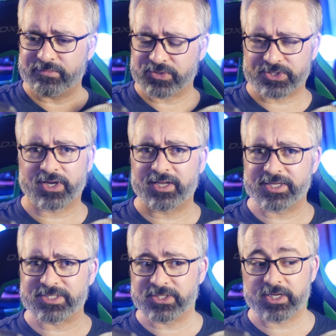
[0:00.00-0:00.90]
more
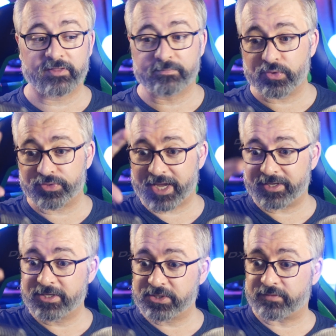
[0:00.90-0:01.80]
stylized design, and they brought
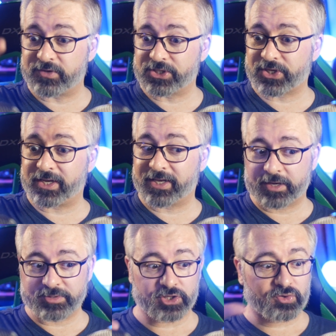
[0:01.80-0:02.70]
that sort of design
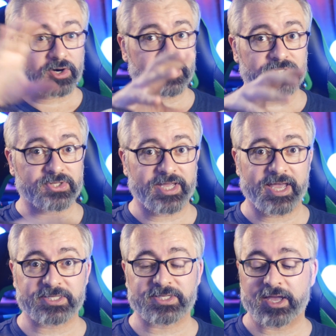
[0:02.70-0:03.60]
language across to the
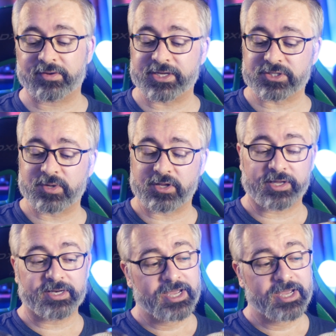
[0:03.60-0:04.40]
X now as well. And